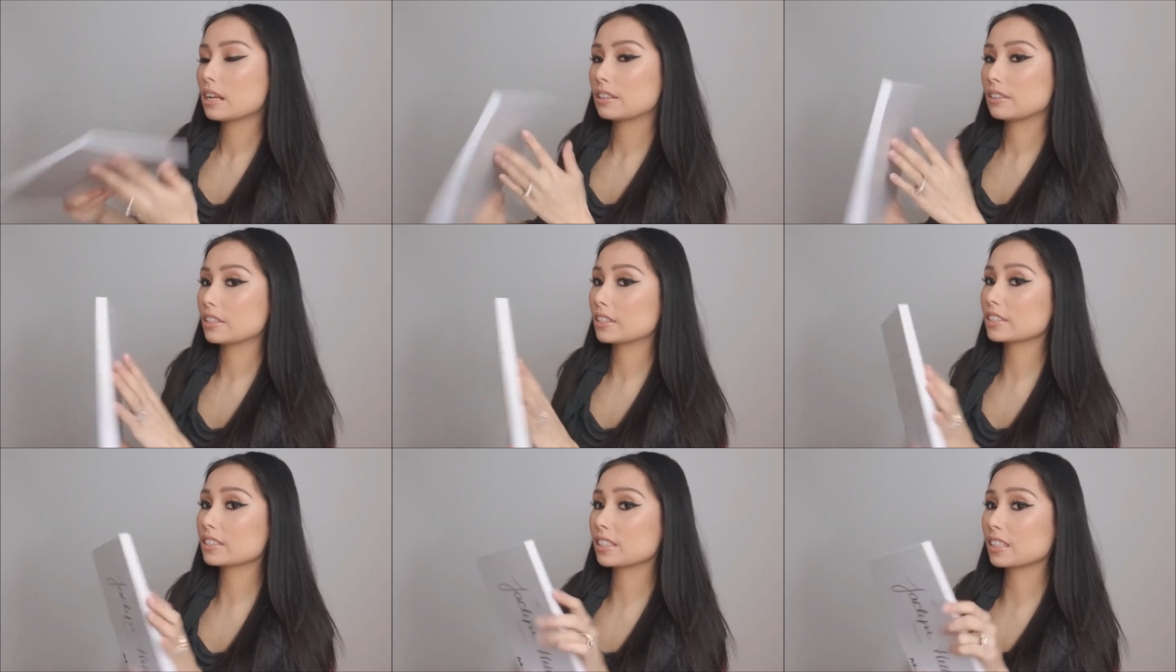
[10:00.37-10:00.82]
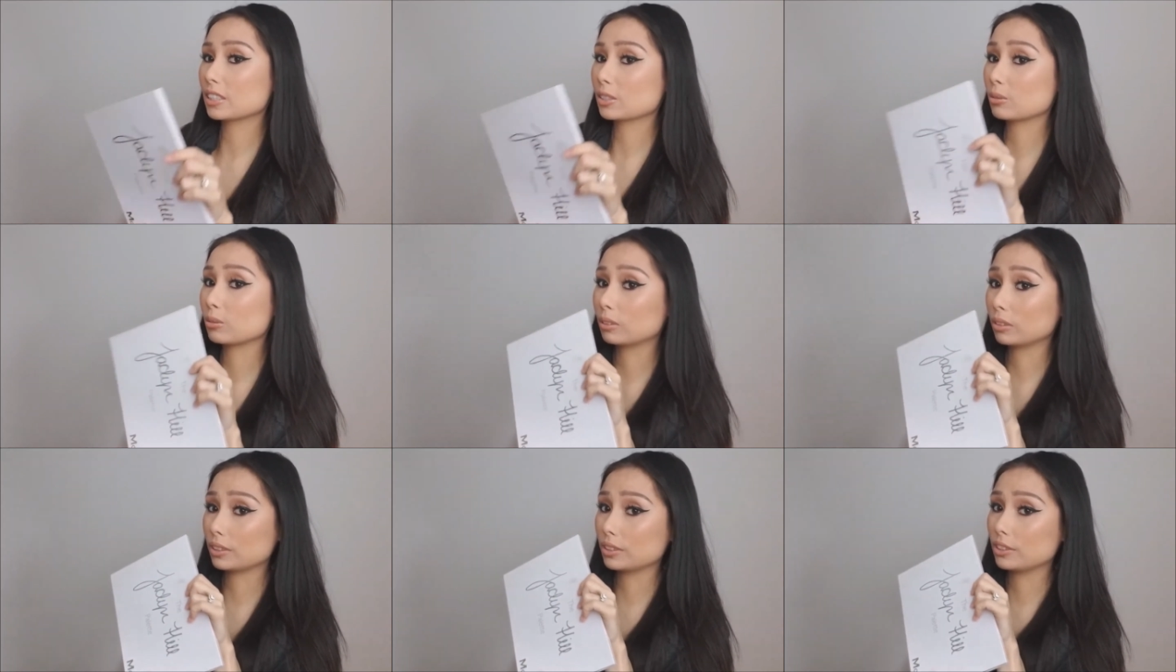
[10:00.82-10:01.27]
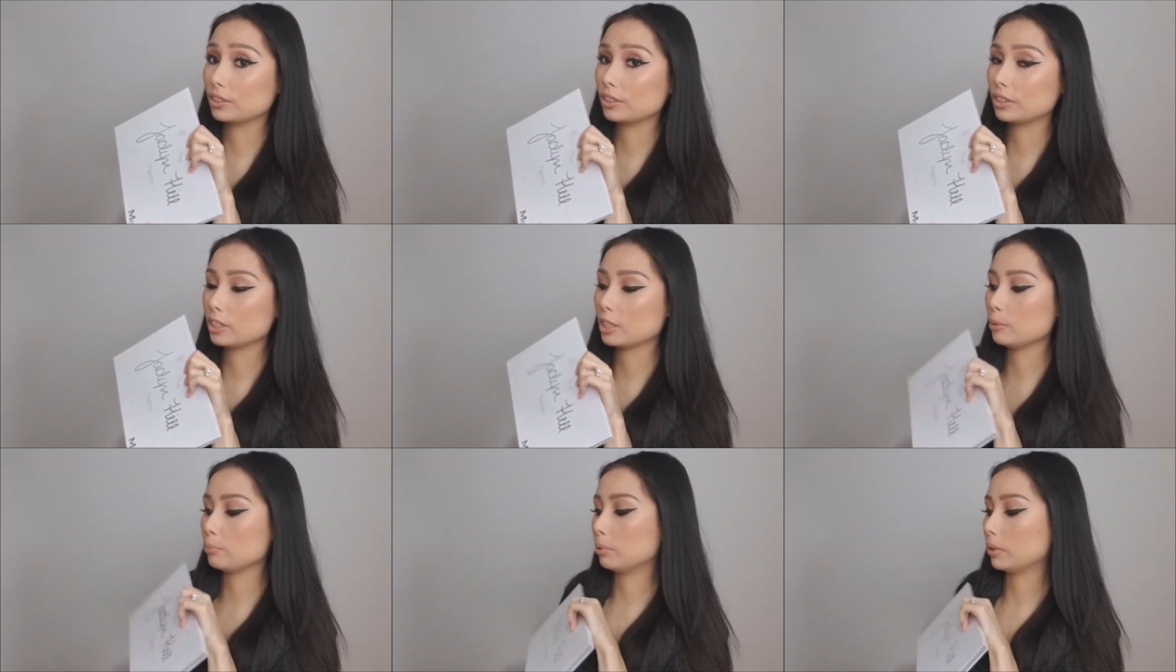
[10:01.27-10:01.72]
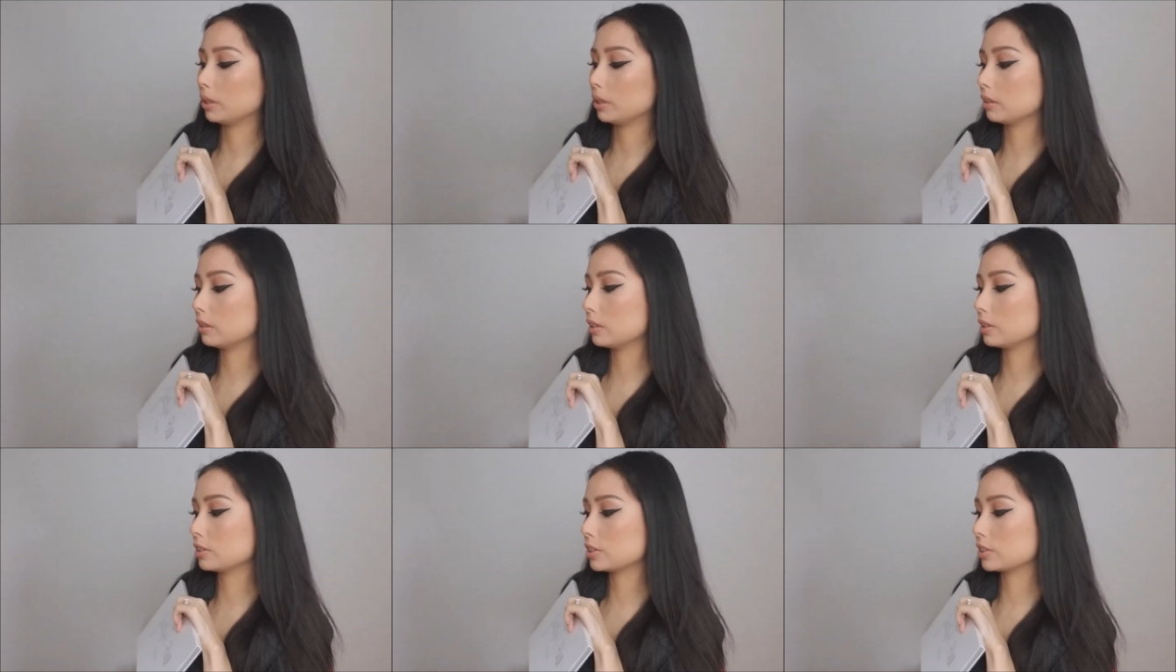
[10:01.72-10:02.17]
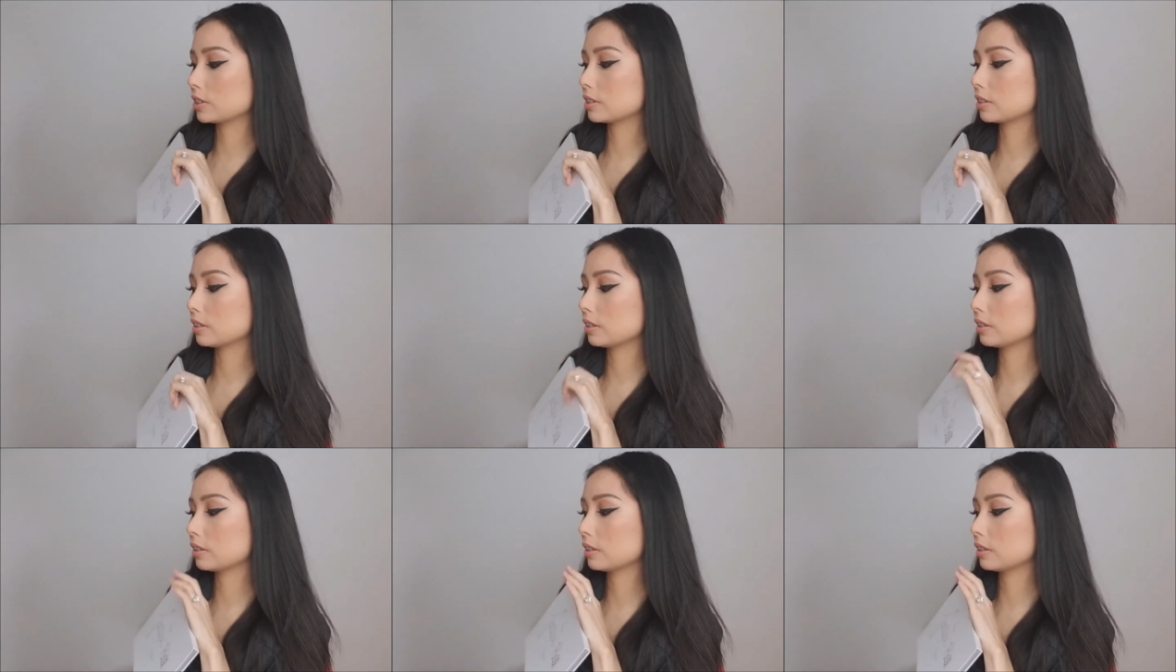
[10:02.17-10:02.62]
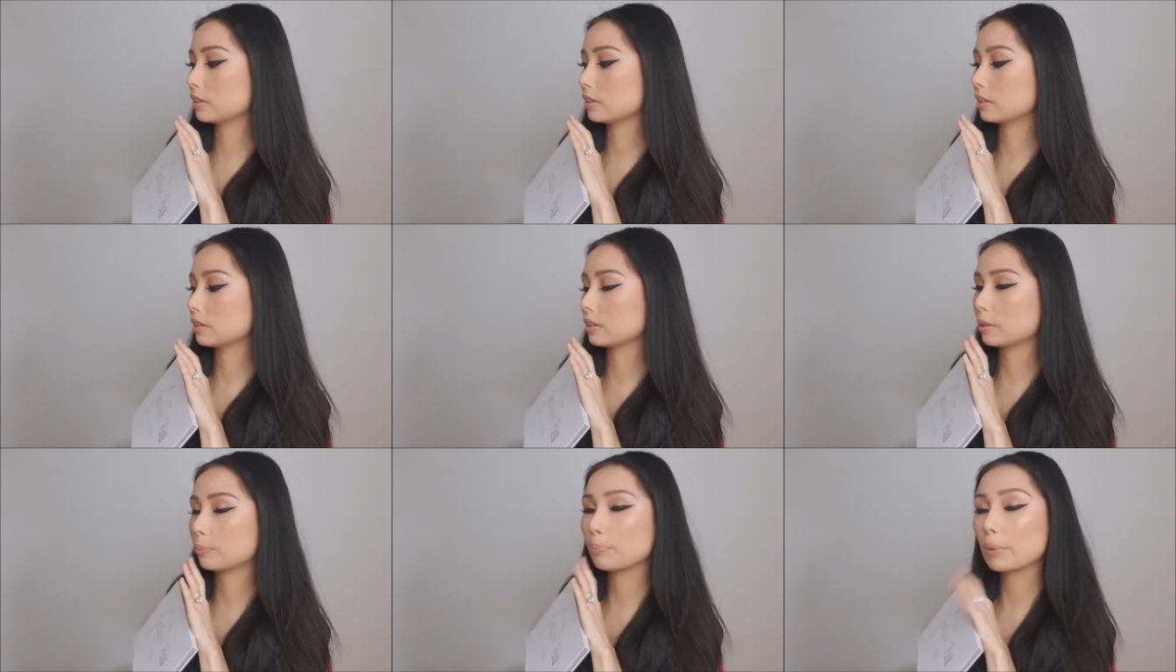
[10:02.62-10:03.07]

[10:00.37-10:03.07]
this gets really dirty, but it's the